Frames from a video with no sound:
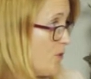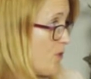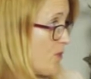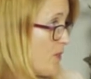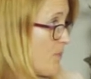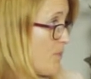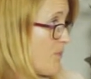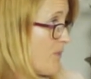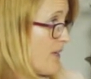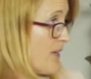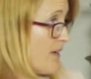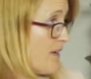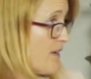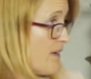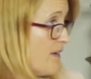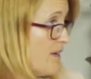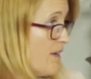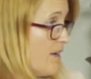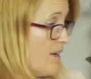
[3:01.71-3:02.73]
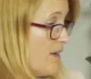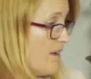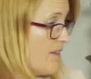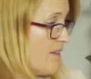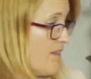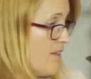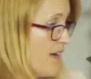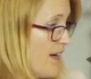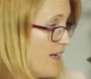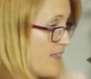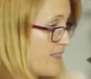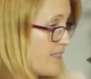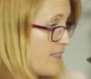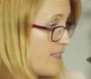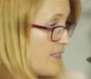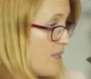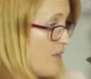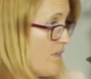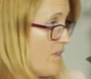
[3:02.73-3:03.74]
something
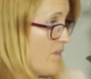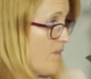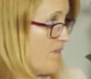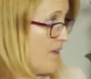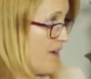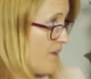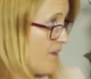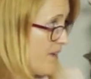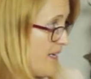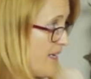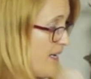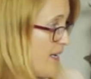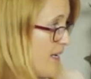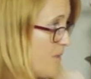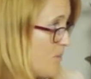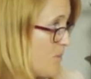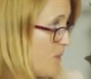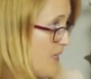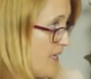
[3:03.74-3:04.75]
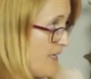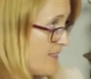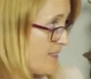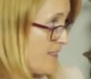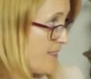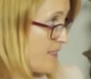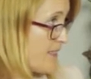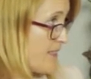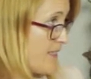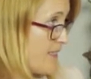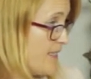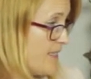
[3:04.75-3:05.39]
that's very unpleasant.